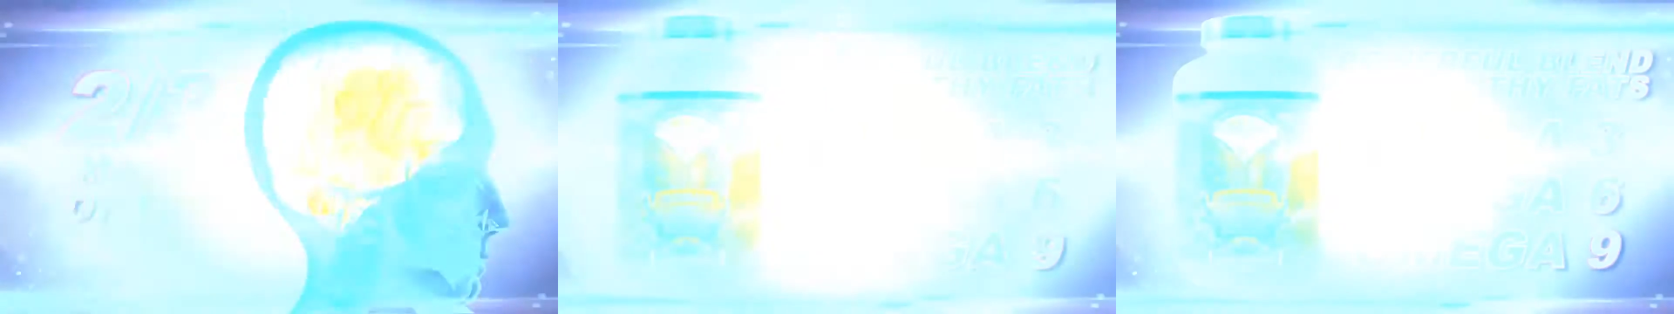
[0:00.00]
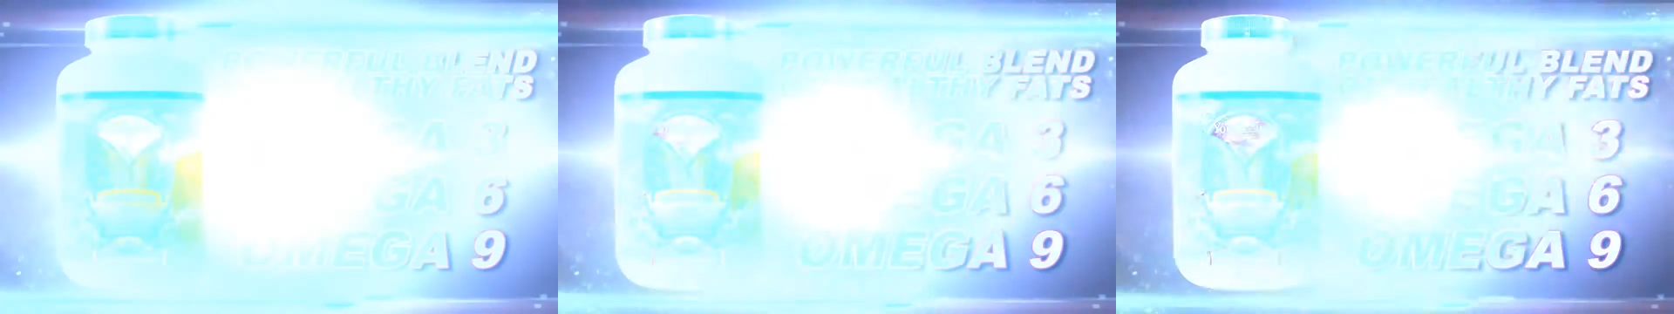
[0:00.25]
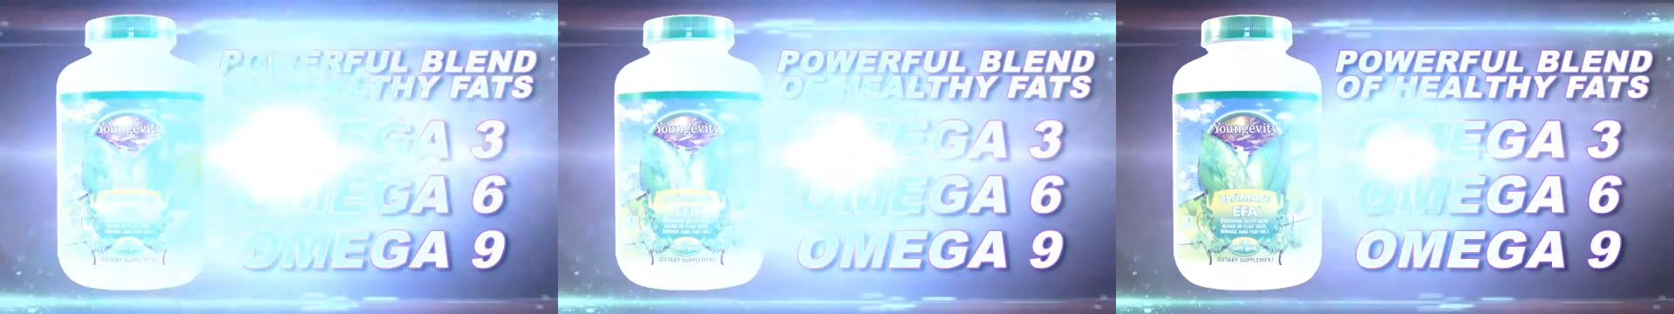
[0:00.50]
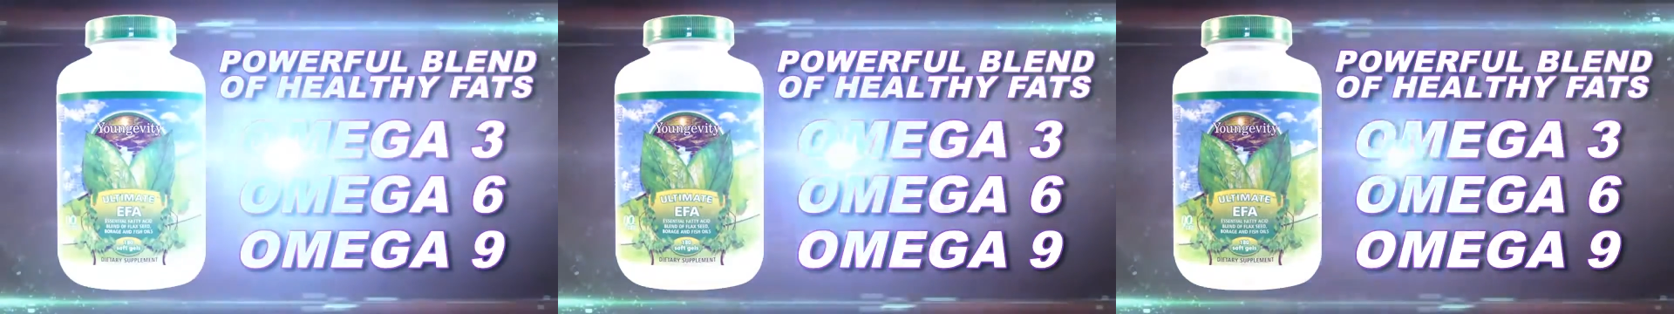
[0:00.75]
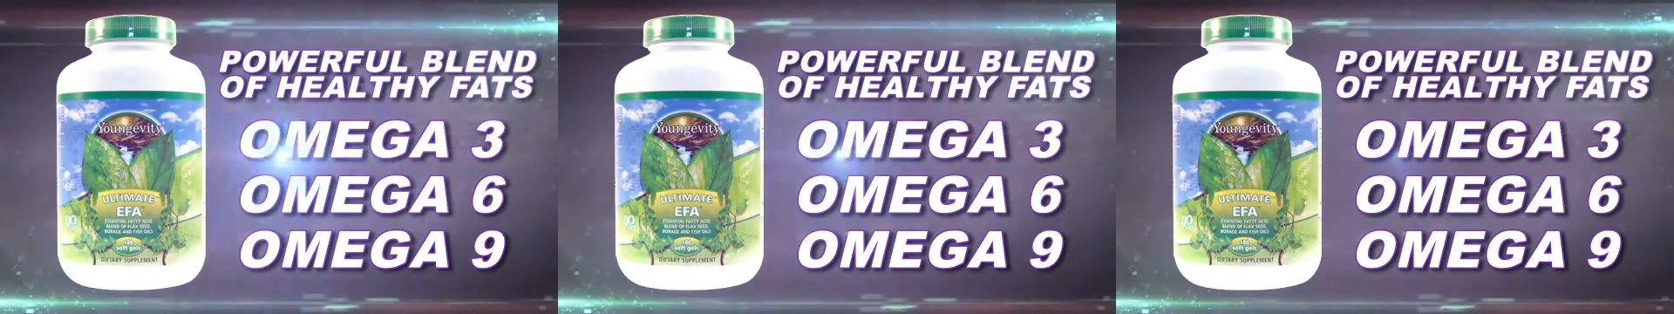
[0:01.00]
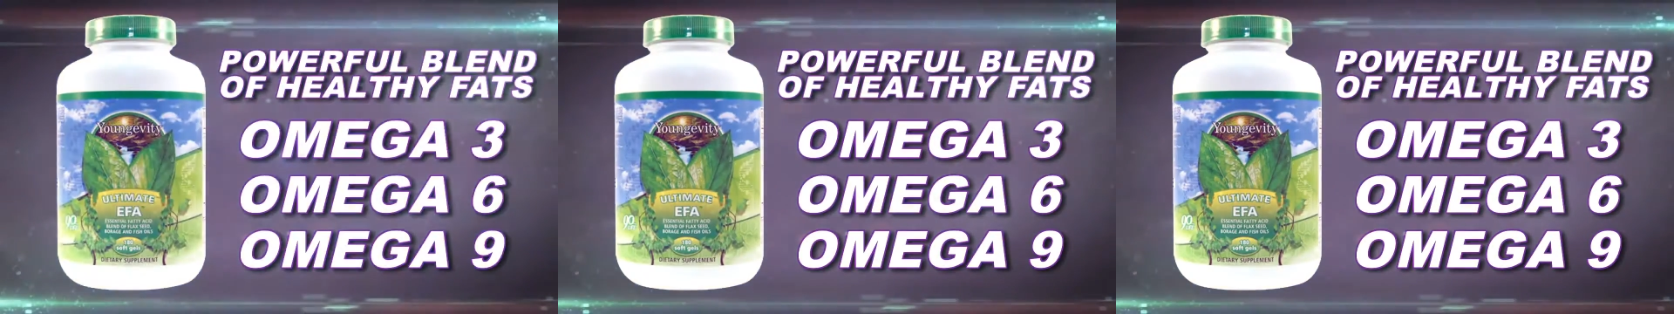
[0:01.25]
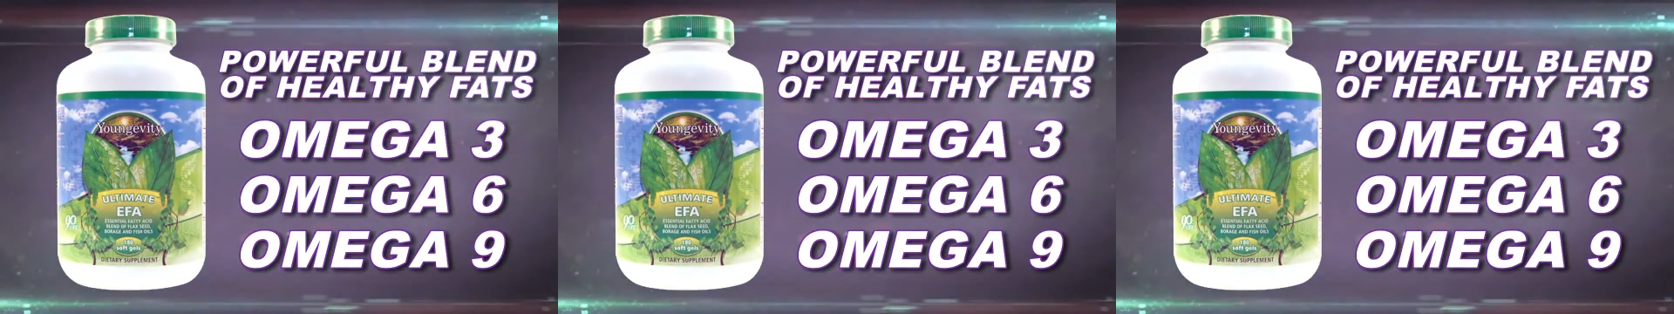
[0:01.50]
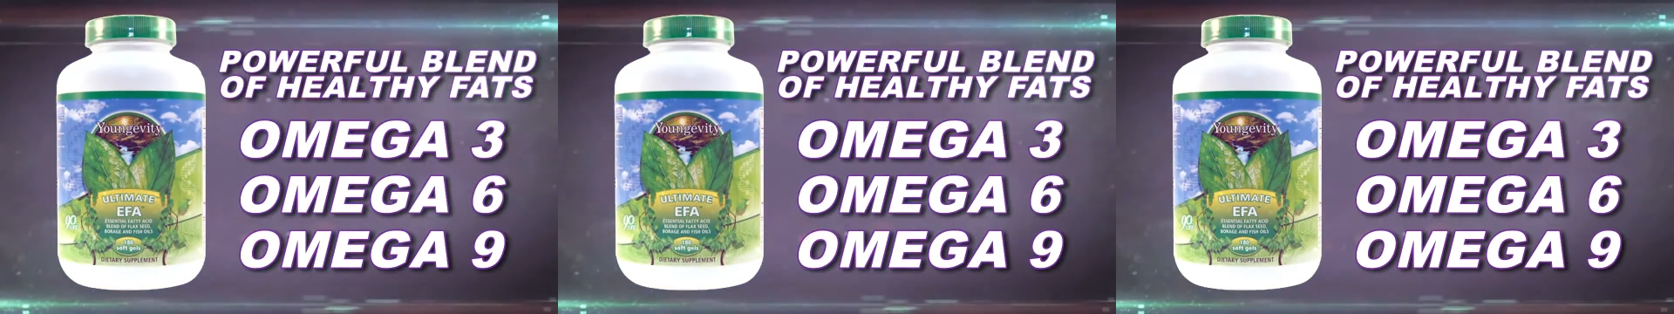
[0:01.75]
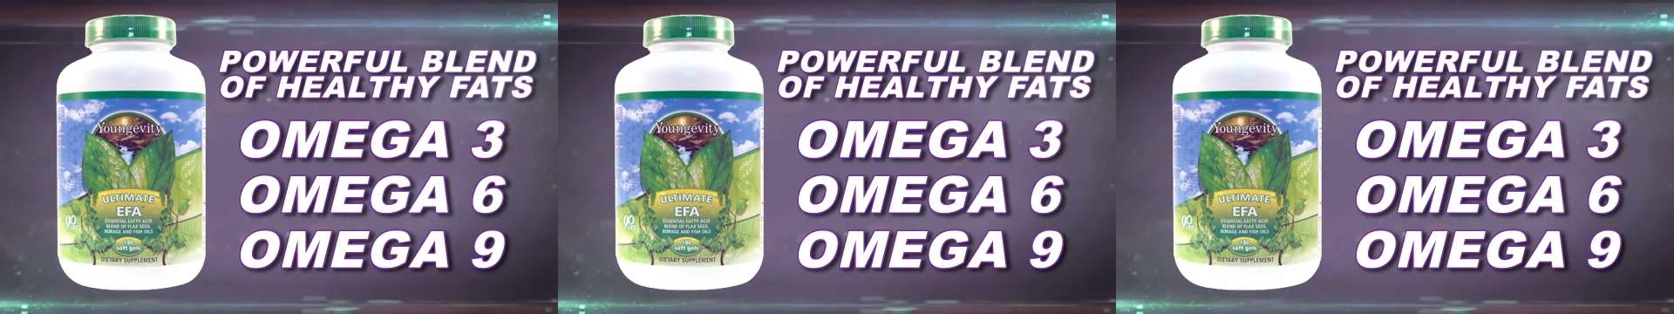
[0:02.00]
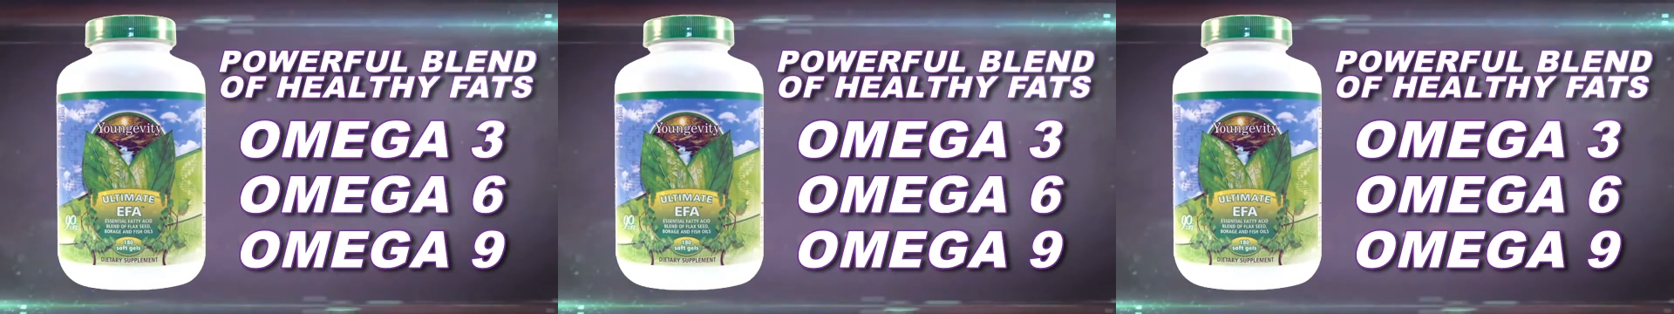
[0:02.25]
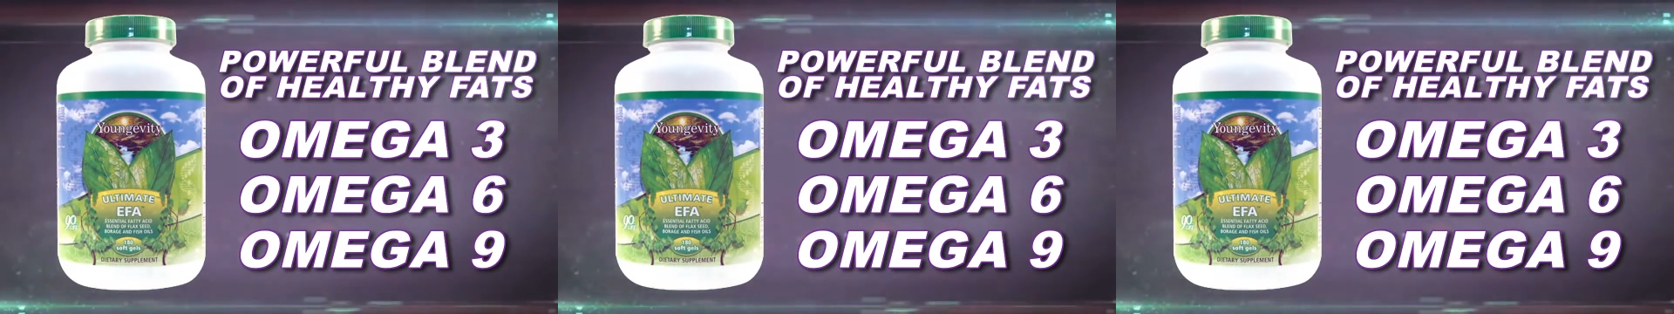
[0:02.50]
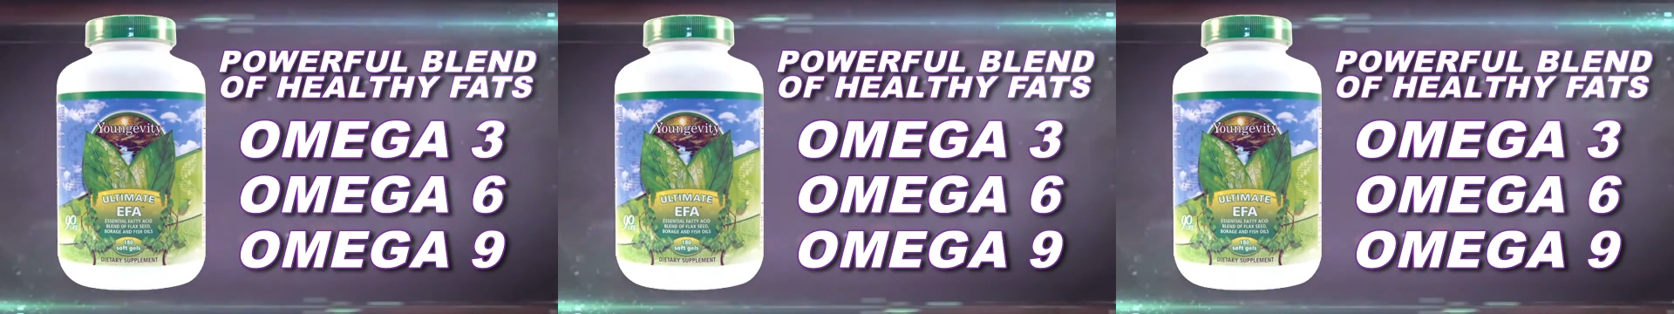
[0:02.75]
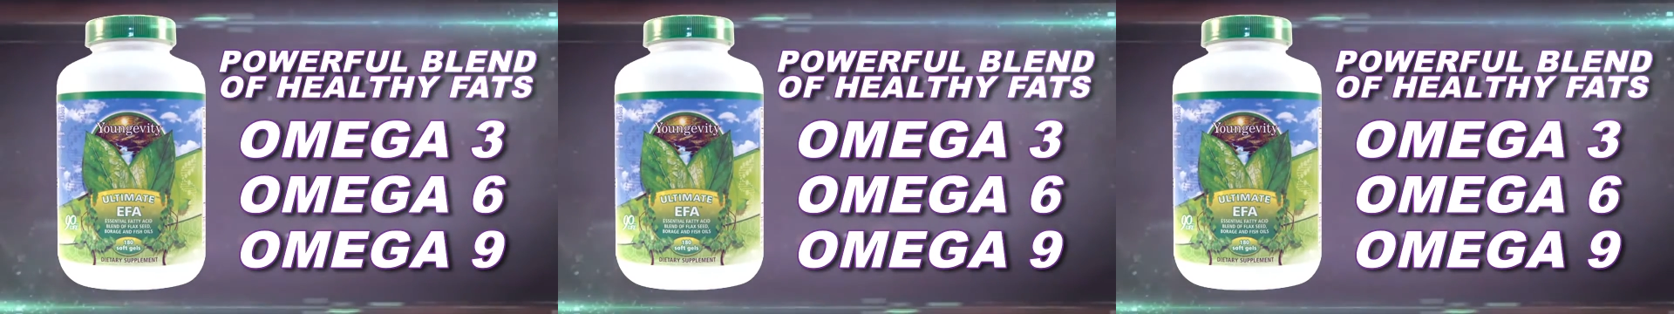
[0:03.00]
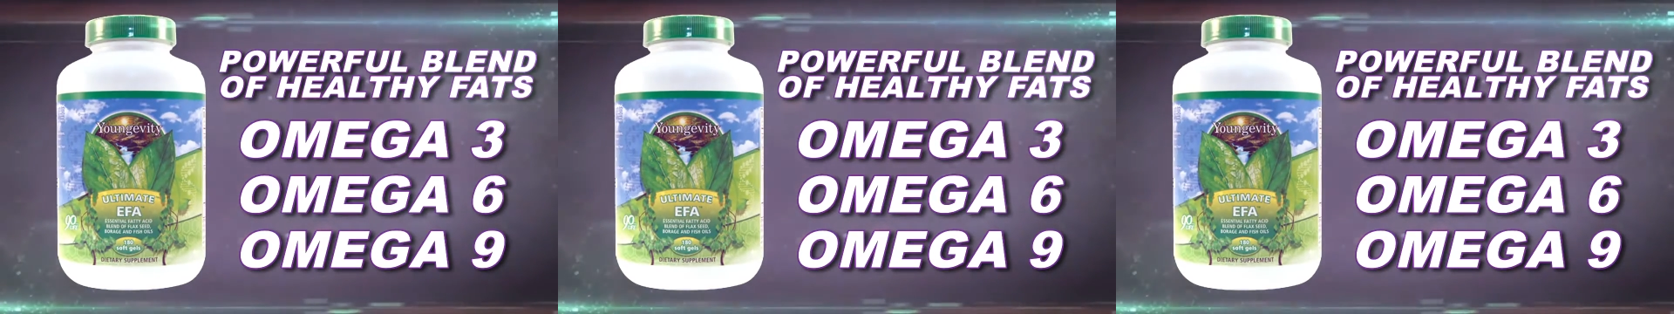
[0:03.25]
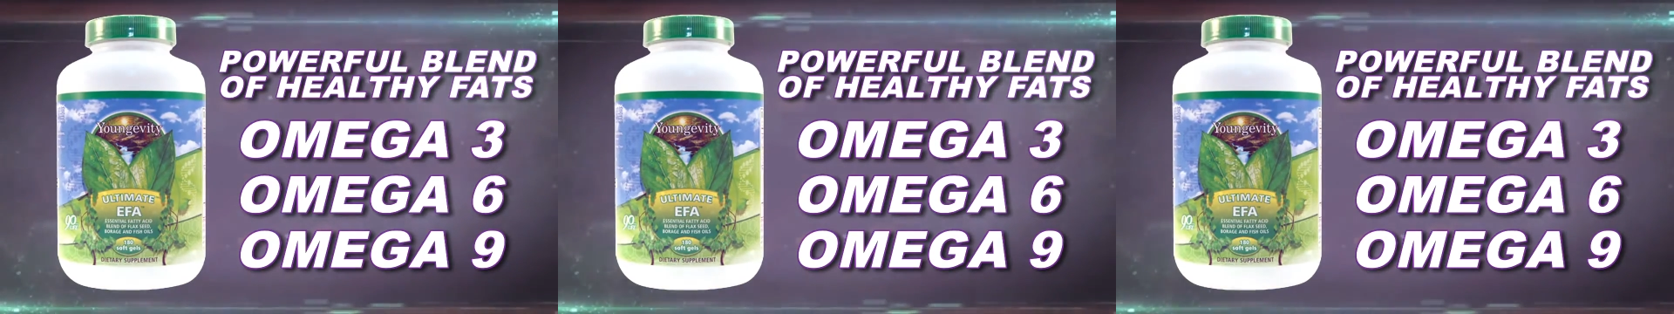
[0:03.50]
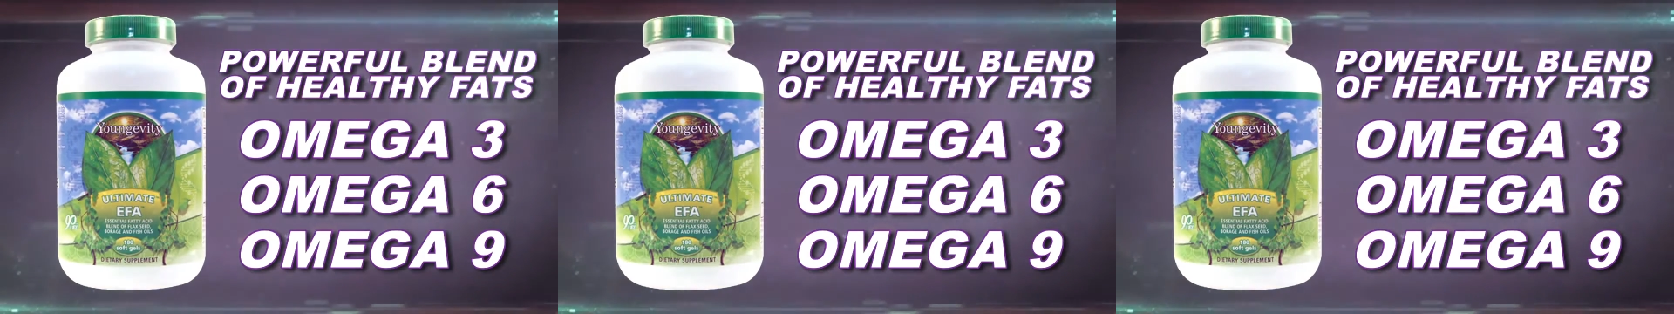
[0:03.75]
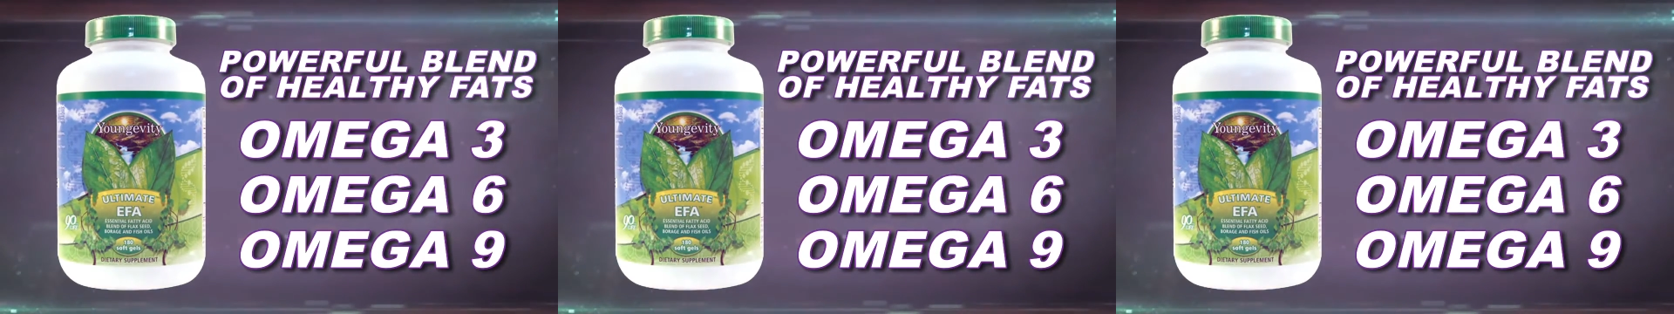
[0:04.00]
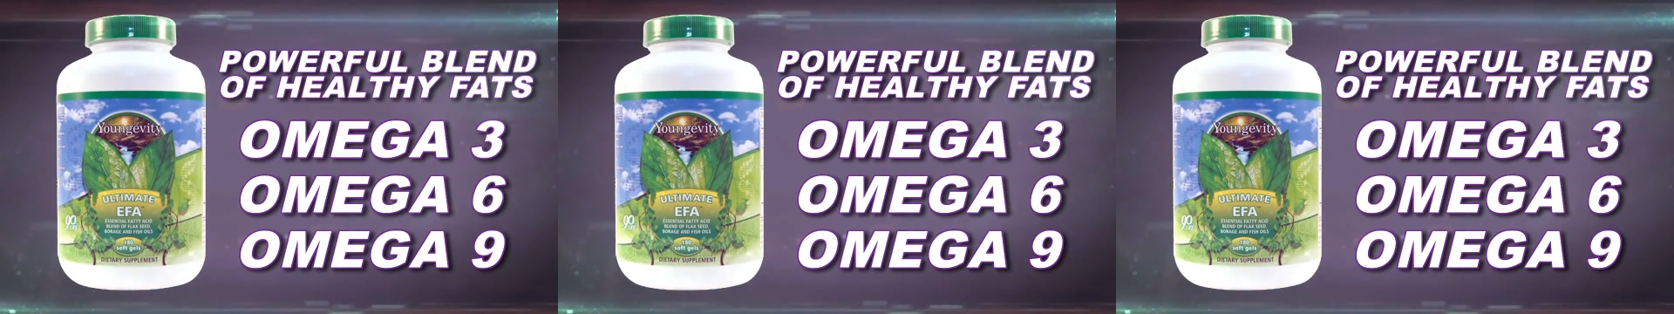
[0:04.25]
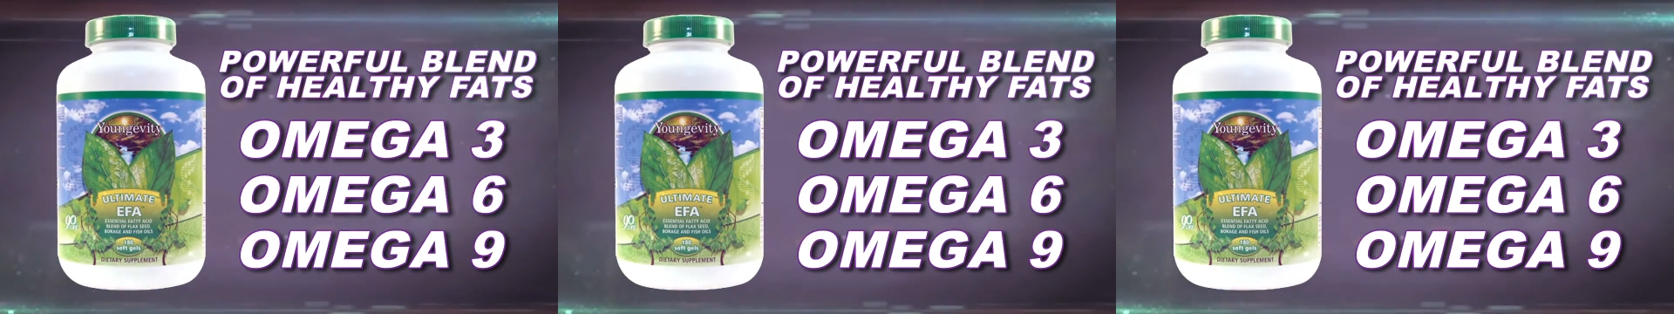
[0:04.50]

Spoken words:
(no speaker visible)